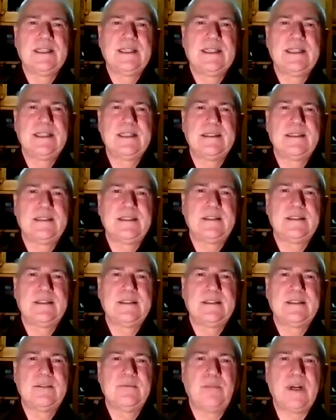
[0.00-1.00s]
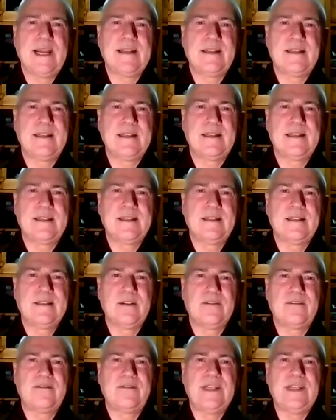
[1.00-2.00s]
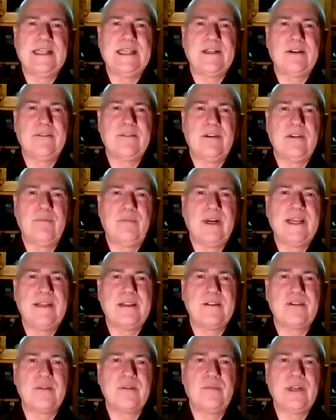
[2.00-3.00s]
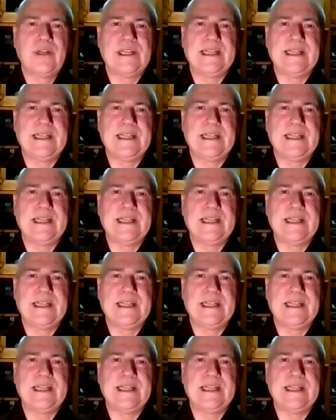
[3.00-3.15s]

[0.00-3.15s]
is the breath, the feeling of the breath as you breathe